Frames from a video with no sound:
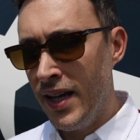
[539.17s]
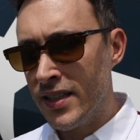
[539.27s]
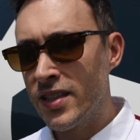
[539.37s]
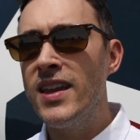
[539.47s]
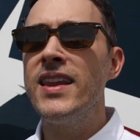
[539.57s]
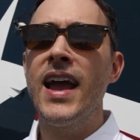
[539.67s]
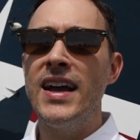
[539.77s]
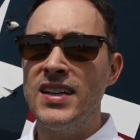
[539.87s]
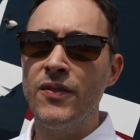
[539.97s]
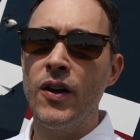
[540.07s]
So then the
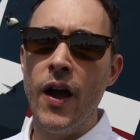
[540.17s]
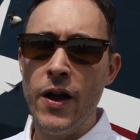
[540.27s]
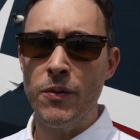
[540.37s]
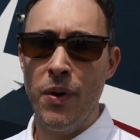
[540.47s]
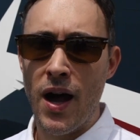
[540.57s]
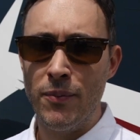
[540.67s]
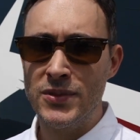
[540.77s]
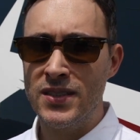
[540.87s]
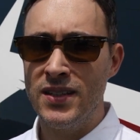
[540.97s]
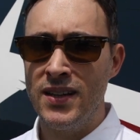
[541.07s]
guys had their iron bombs.